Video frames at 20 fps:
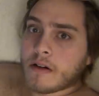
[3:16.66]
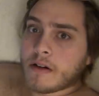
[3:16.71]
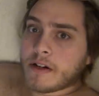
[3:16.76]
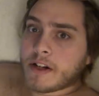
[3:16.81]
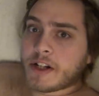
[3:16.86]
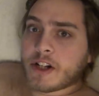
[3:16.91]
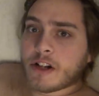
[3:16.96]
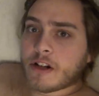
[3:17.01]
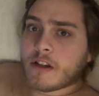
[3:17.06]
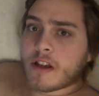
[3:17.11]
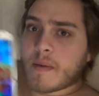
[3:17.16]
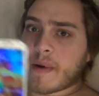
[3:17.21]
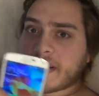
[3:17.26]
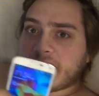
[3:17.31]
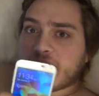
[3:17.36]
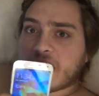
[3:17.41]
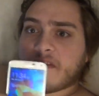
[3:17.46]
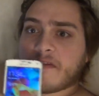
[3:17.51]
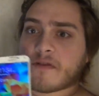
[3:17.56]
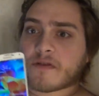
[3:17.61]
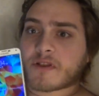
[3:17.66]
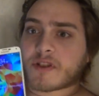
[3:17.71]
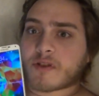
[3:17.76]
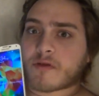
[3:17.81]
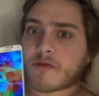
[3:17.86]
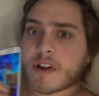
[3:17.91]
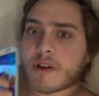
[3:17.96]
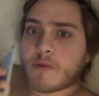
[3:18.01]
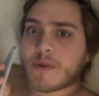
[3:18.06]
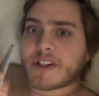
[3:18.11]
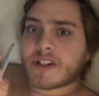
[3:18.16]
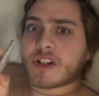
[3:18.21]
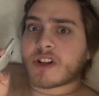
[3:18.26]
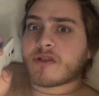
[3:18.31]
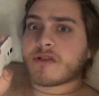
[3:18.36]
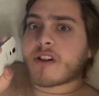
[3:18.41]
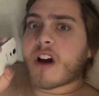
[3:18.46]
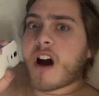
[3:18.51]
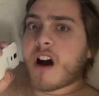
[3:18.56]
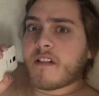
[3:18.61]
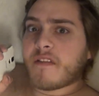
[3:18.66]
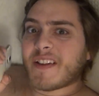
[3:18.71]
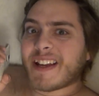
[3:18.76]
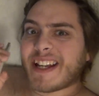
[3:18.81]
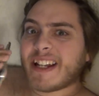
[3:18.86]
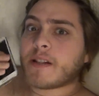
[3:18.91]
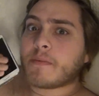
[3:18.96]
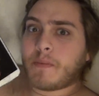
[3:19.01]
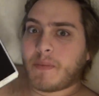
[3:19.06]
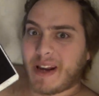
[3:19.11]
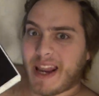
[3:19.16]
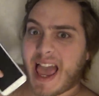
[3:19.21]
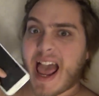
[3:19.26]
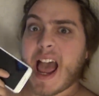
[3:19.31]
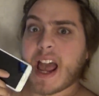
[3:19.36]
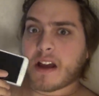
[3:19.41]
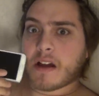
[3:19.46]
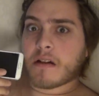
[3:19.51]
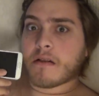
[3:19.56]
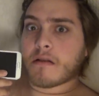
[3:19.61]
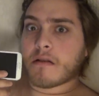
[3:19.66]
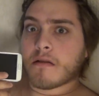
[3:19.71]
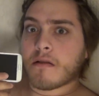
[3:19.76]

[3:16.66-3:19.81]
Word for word: Did you know that my cell phone screen when turned off is black?